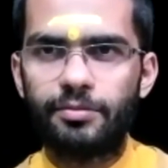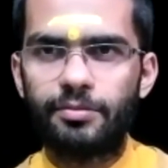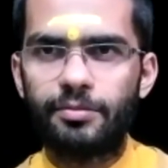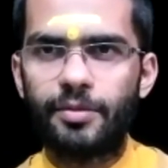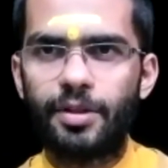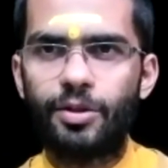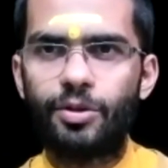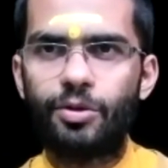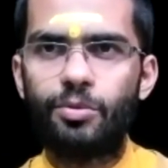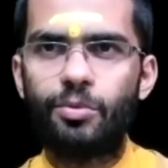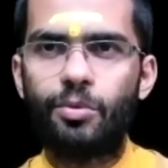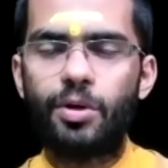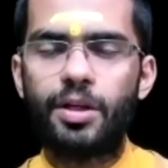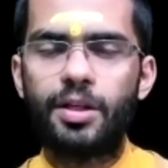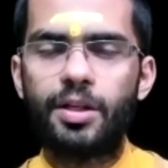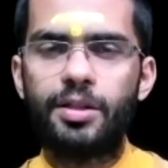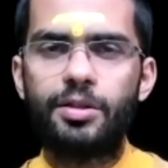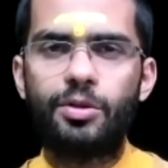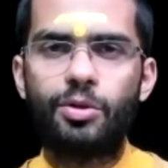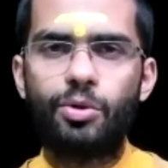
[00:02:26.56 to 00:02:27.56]
You know, what
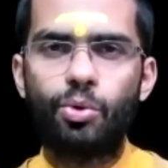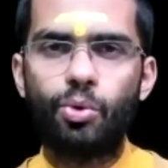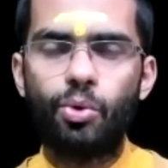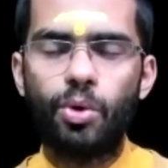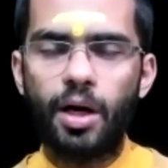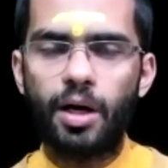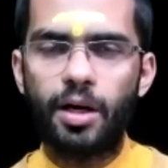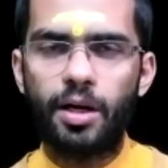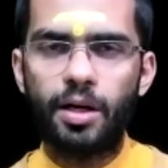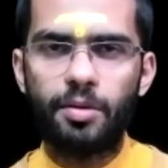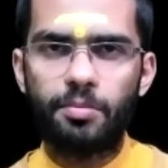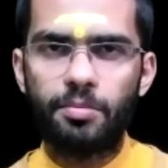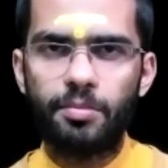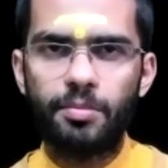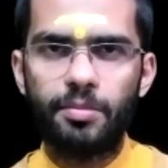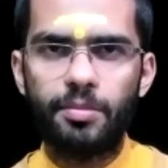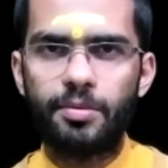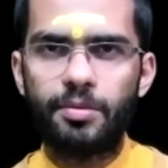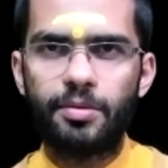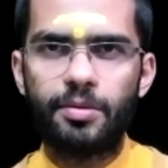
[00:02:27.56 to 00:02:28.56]
is true
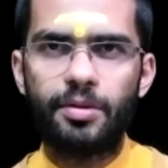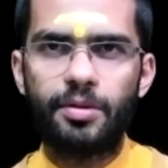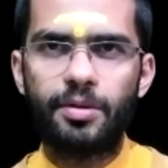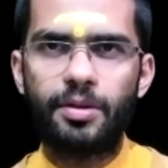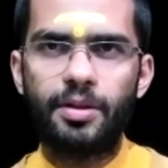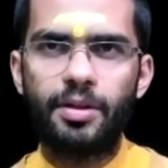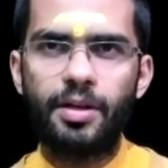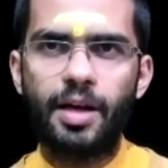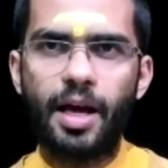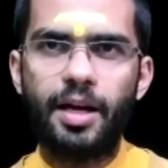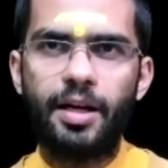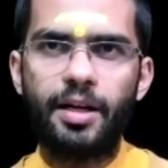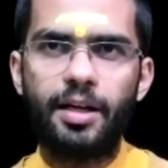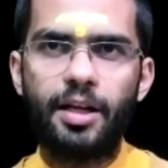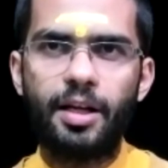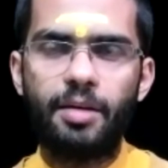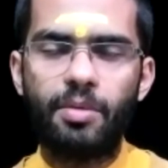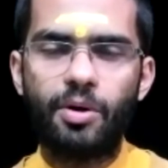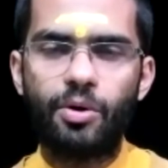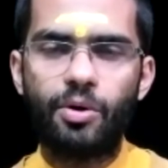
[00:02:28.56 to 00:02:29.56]
aham? Clarity
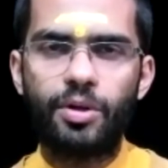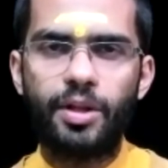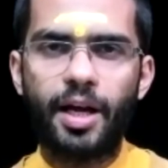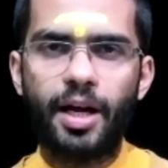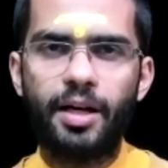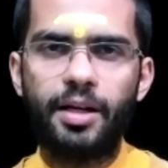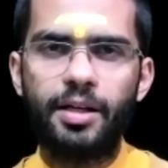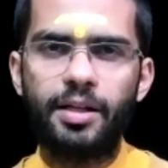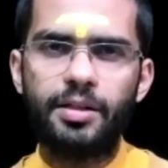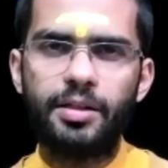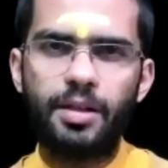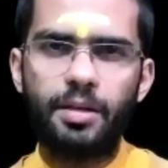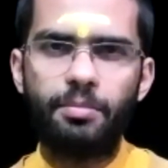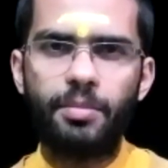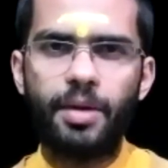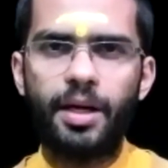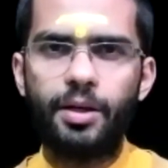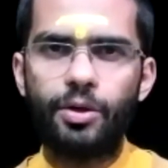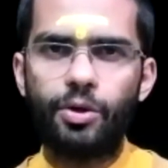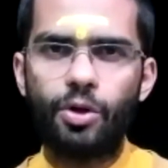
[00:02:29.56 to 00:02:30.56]
about that is the
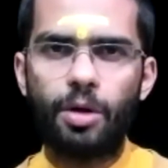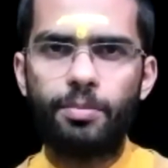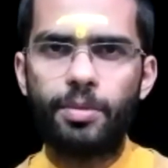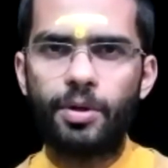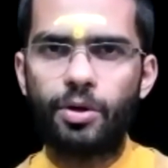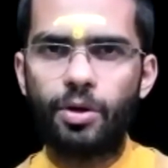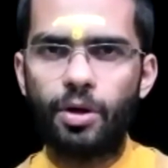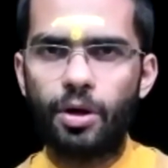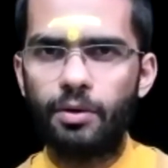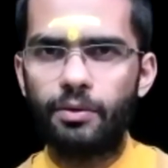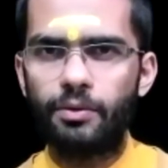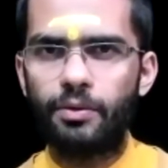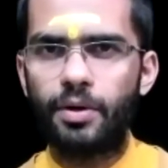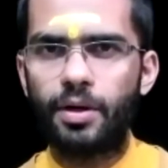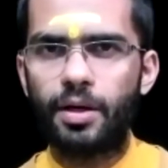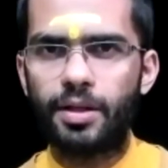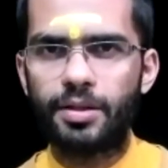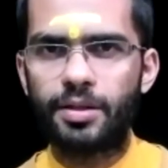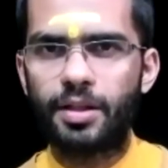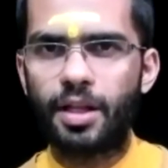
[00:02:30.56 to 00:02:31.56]
main topic of
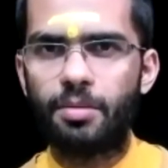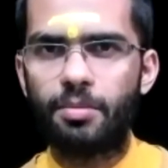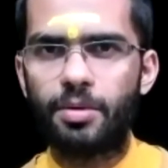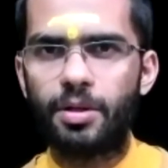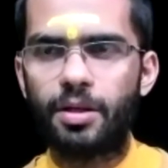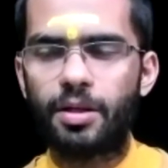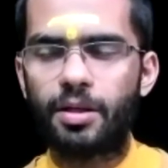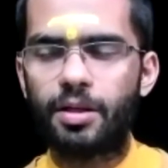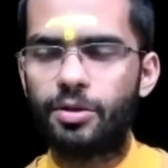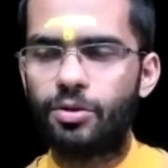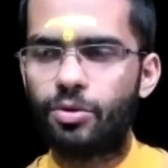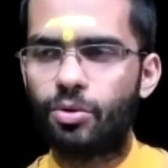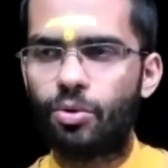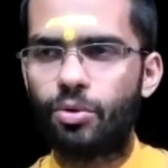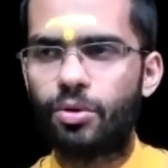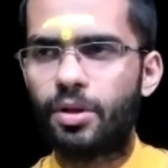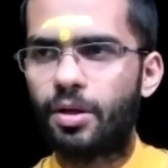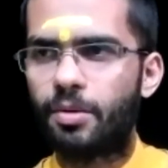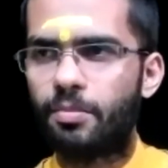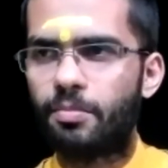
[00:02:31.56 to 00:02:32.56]
Hastamalaka
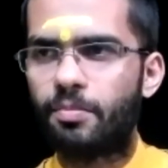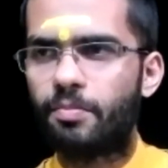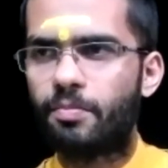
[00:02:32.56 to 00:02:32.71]
Stotram.